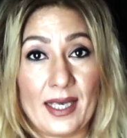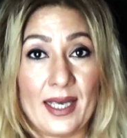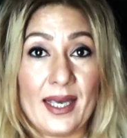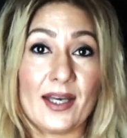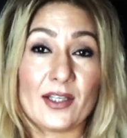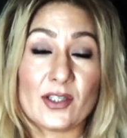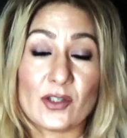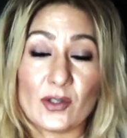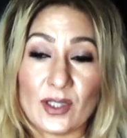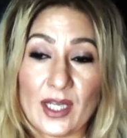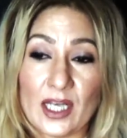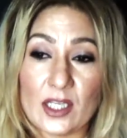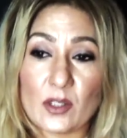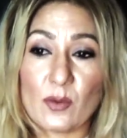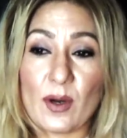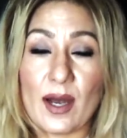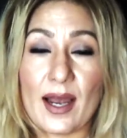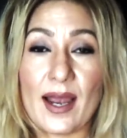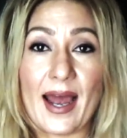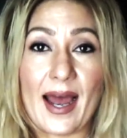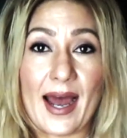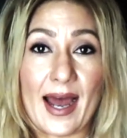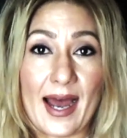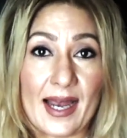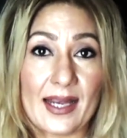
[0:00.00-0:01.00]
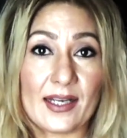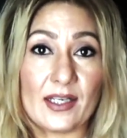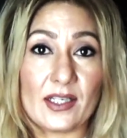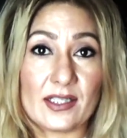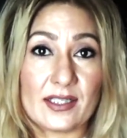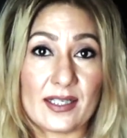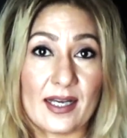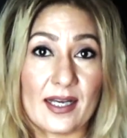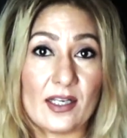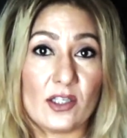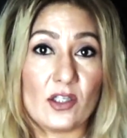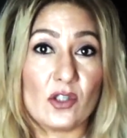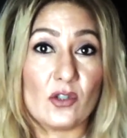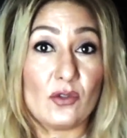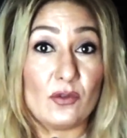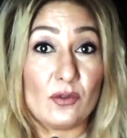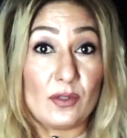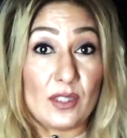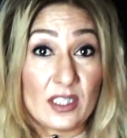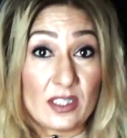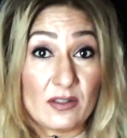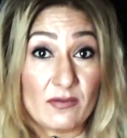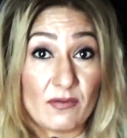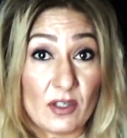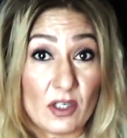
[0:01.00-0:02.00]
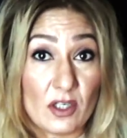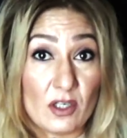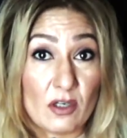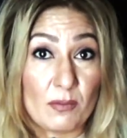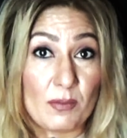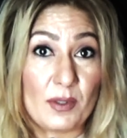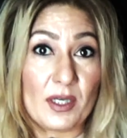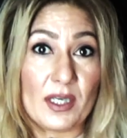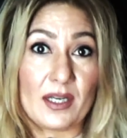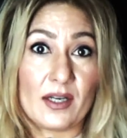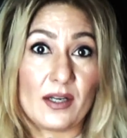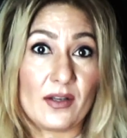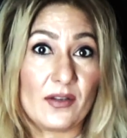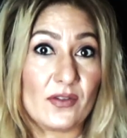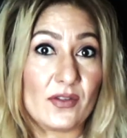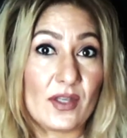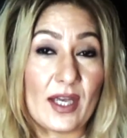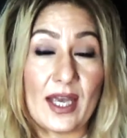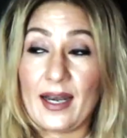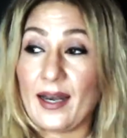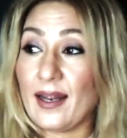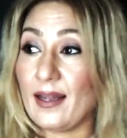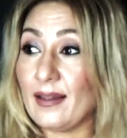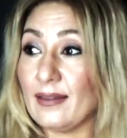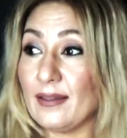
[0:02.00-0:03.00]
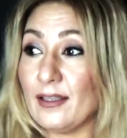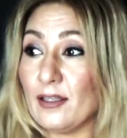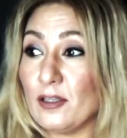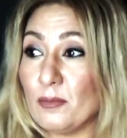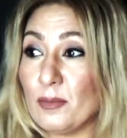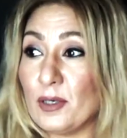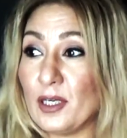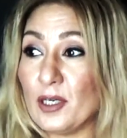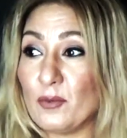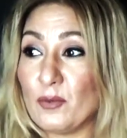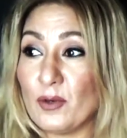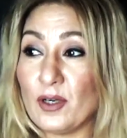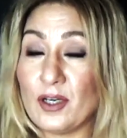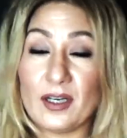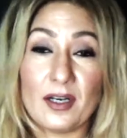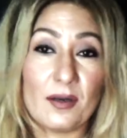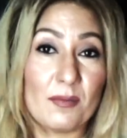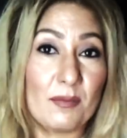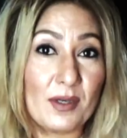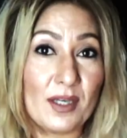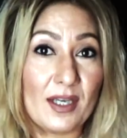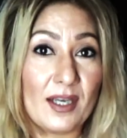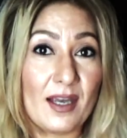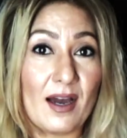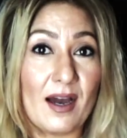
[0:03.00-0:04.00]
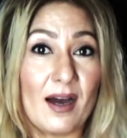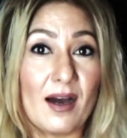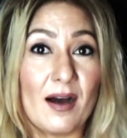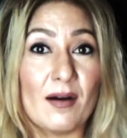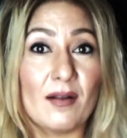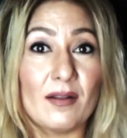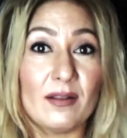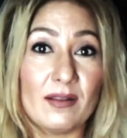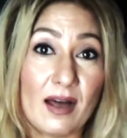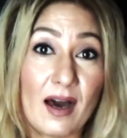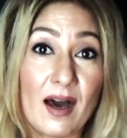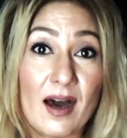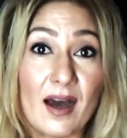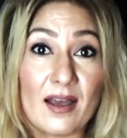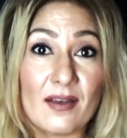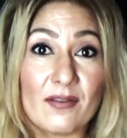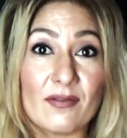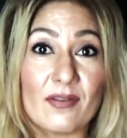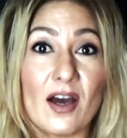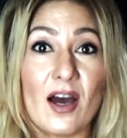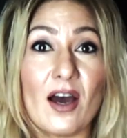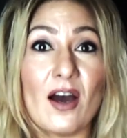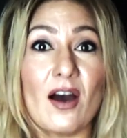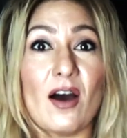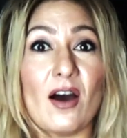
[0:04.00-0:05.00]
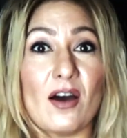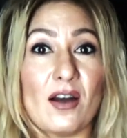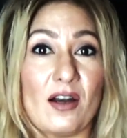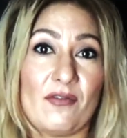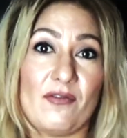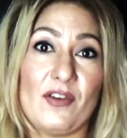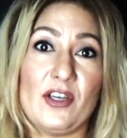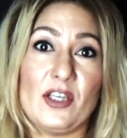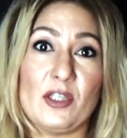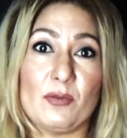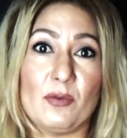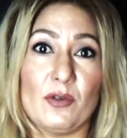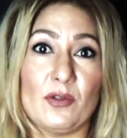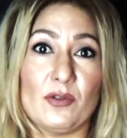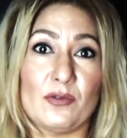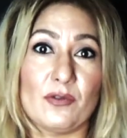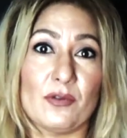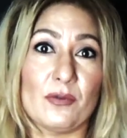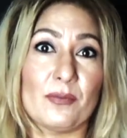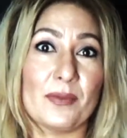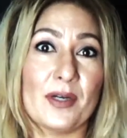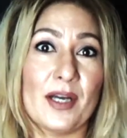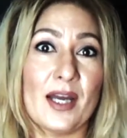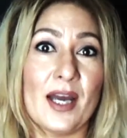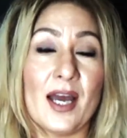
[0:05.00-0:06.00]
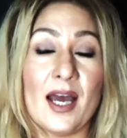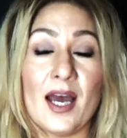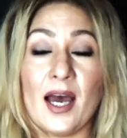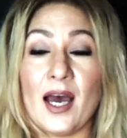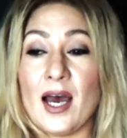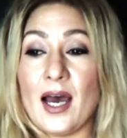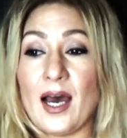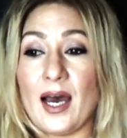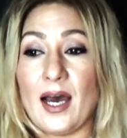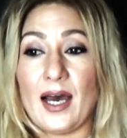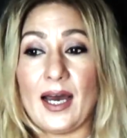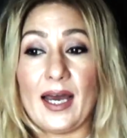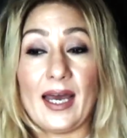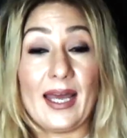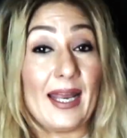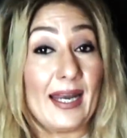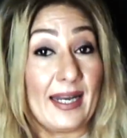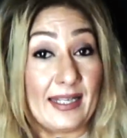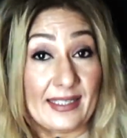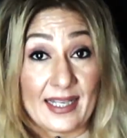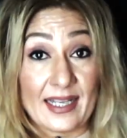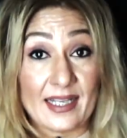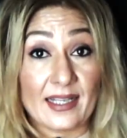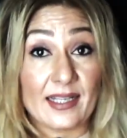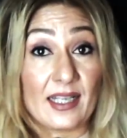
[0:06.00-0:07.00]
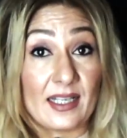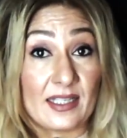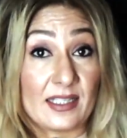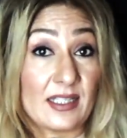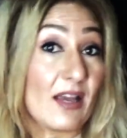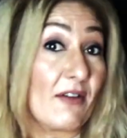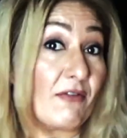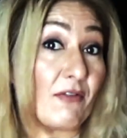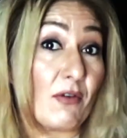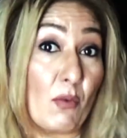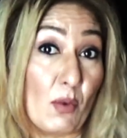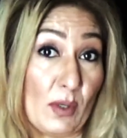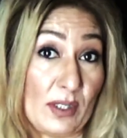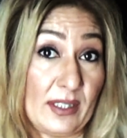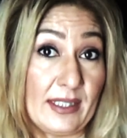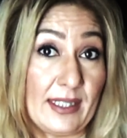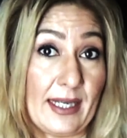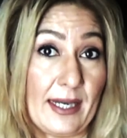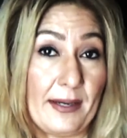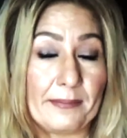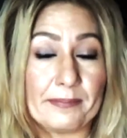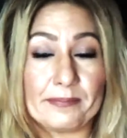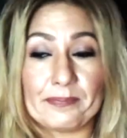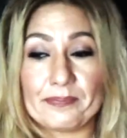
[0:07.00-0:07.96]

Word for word: So that's why I decided to do this video, because in a little bit we're going to be uh, live on a Facebook group, uh, and it's, it's every Wednesday.